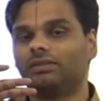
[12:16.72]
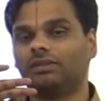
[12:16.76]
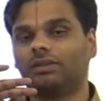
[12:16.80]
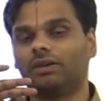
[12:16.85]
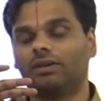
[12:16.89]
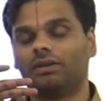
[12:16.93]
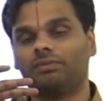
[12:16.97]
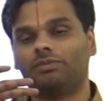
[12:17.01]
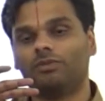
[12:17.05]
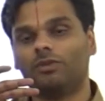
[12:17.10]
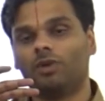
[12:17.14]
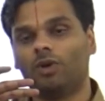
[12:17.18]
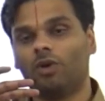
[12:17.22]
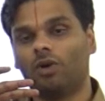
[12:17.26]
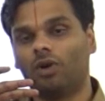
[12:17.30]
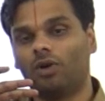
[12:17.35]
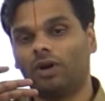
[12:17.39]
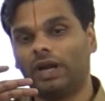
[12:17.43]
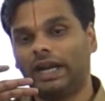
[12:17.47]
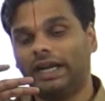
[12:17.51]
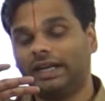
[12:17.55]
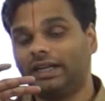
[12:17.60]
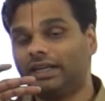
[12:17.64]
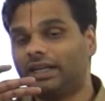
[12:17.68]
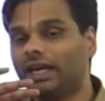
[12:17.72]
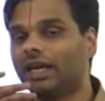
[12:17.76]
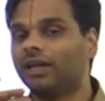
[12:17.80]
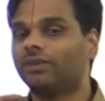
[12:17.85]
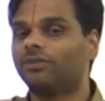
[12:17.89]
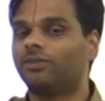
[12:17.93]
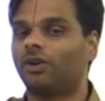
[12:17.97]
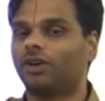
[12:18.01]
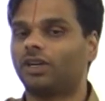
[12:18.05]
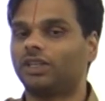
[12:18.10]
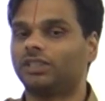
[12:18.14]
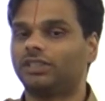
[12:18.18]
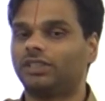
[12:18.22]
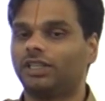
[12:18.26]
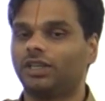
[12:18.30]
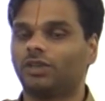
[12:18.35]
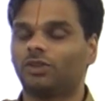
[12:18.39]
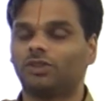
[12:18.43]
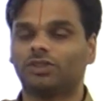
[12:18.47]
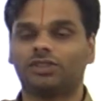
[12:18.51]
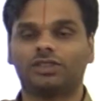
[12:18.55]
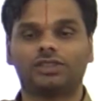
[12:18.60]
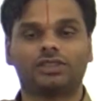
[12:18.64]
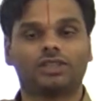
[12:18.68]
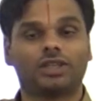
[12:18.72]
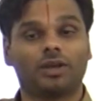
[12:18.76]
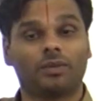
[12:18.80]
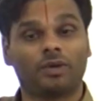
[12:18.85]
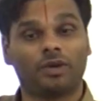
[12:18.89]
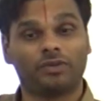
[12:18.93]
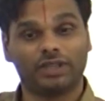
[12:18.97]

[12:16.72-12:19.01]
the entire forest ecosystem